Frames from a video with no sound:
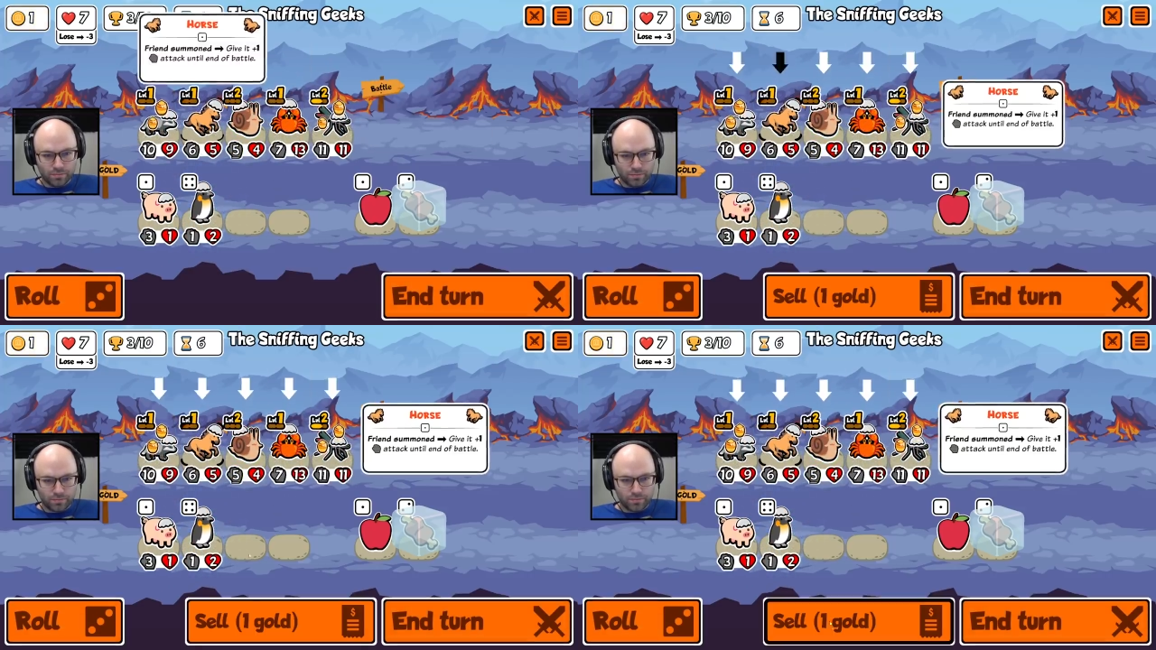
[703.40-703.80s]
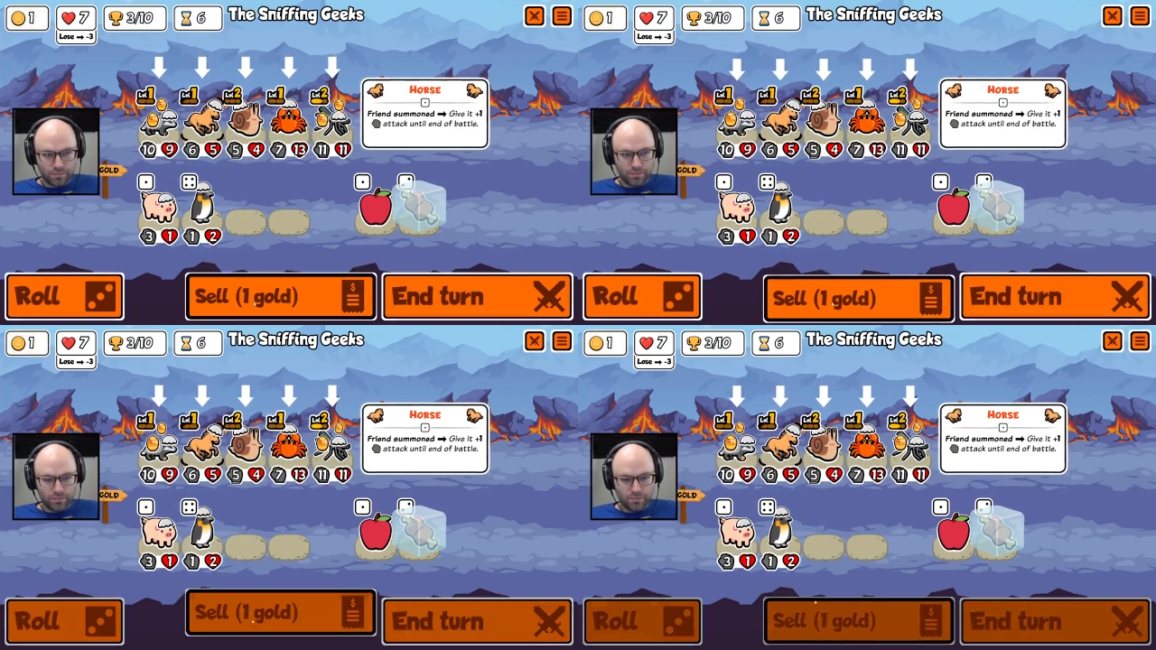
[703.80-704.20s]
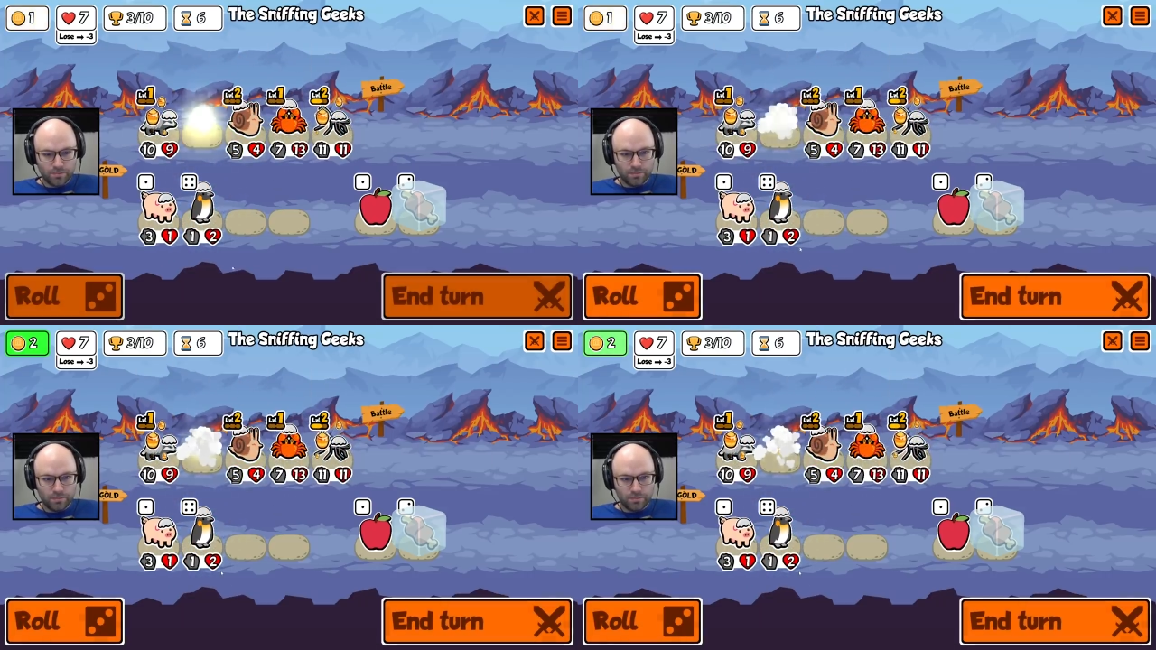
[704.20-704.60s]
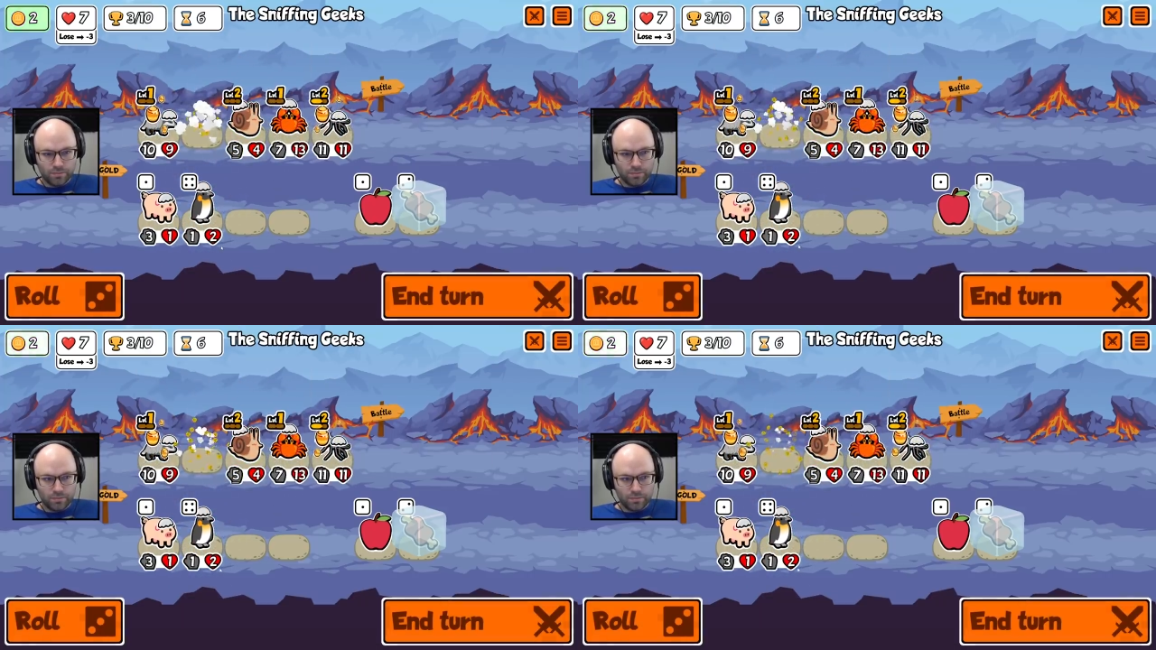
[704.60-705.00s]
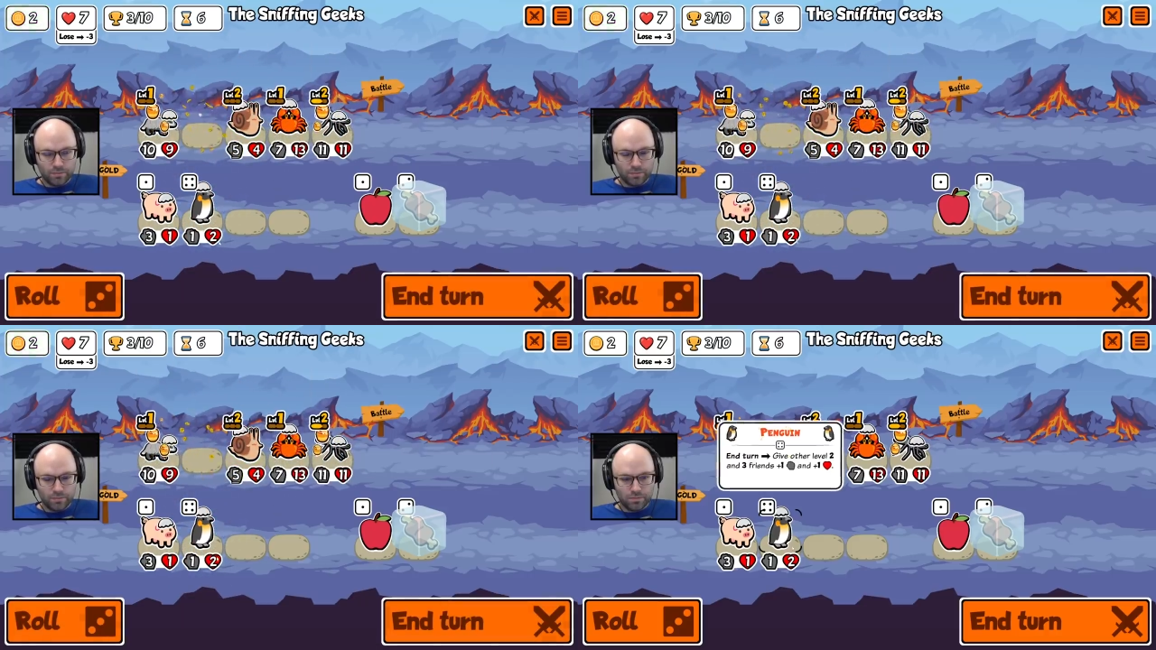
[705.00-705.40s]

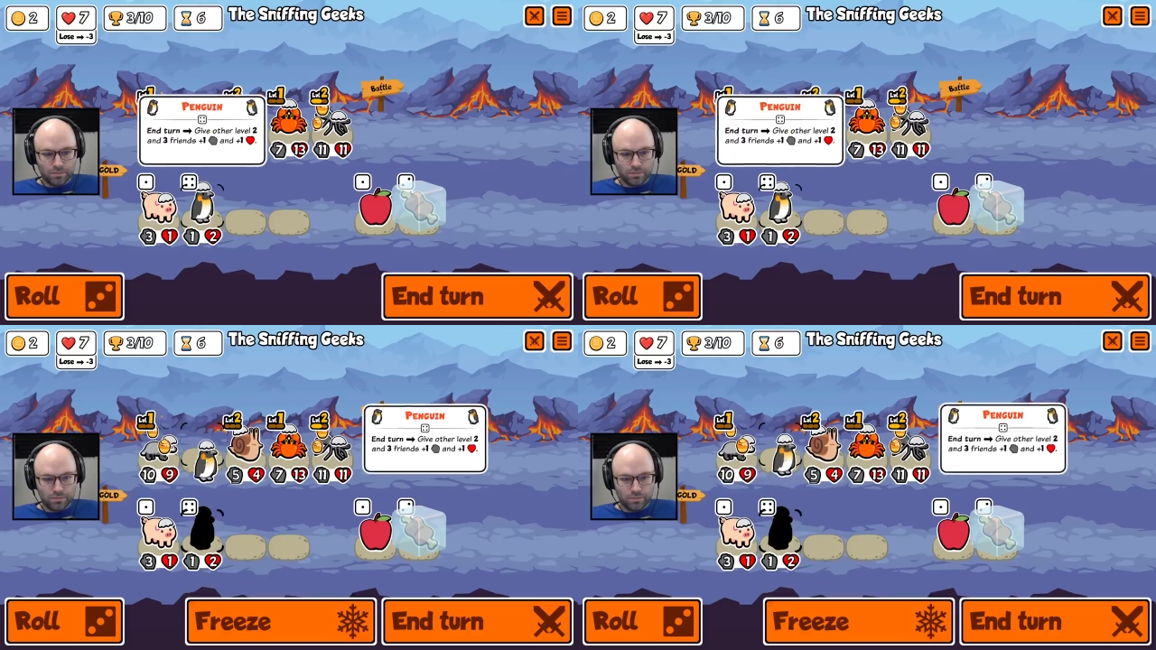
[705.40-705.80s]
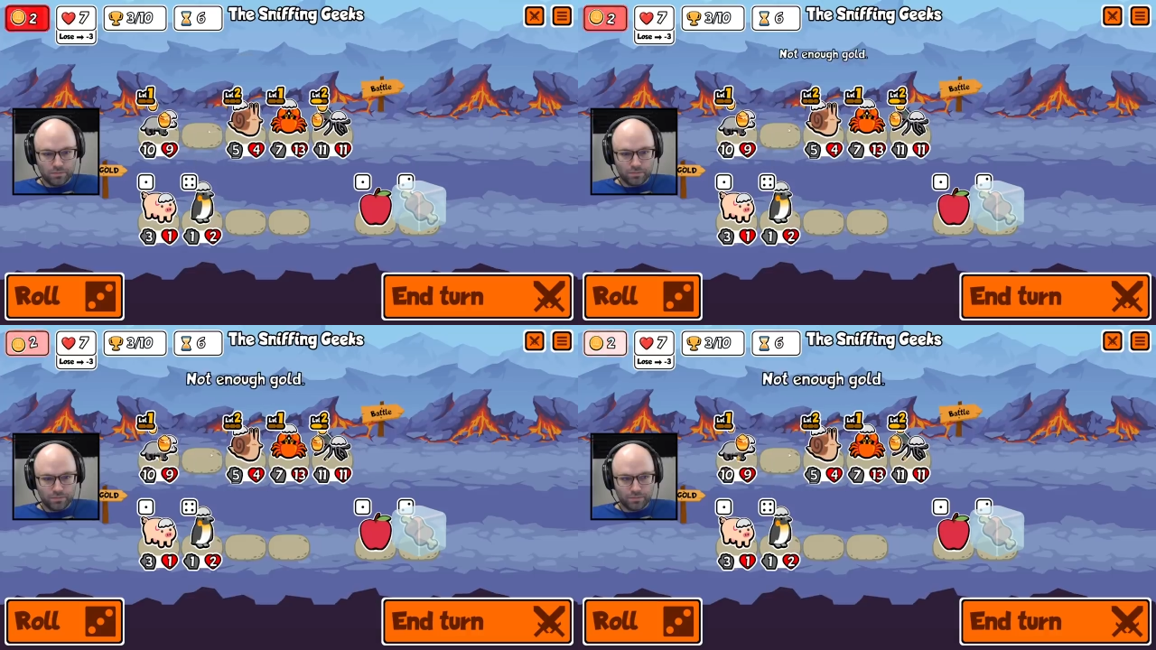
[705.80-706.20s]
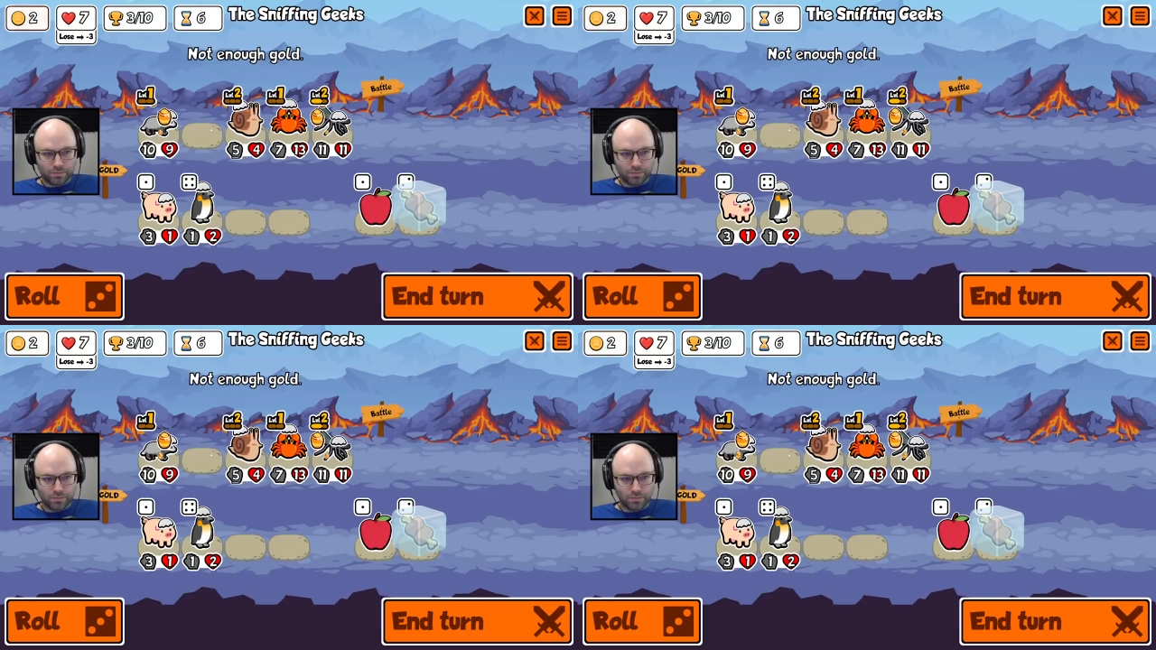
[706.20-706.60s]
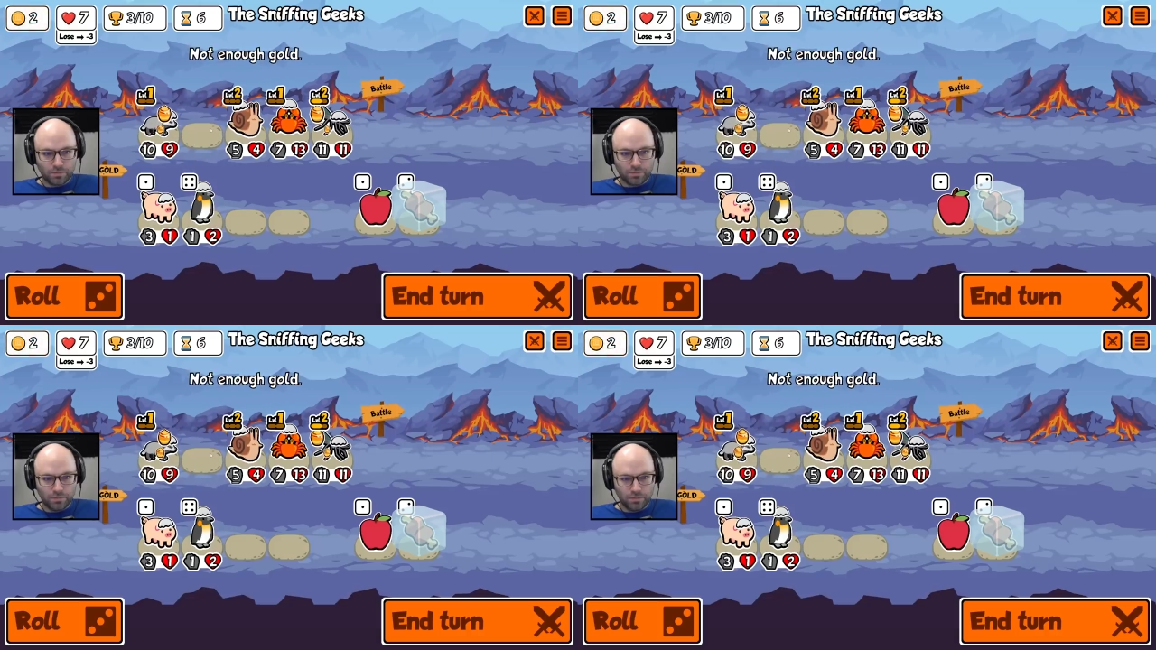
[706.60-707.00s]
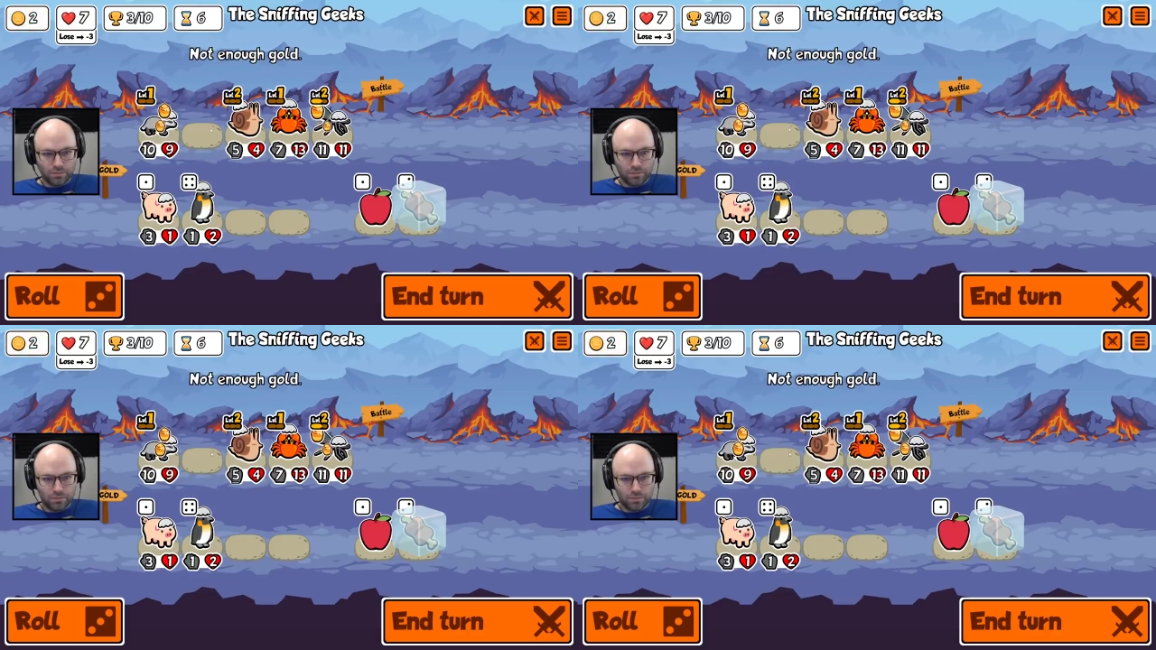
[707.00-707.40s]

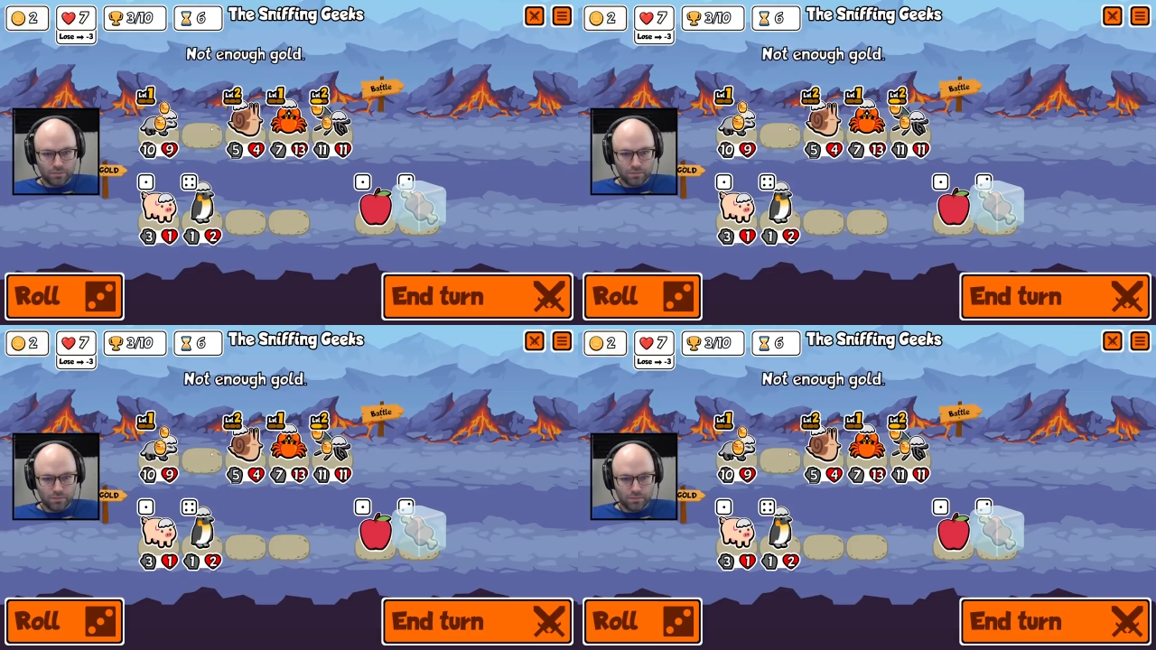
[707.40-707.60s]
[no speech]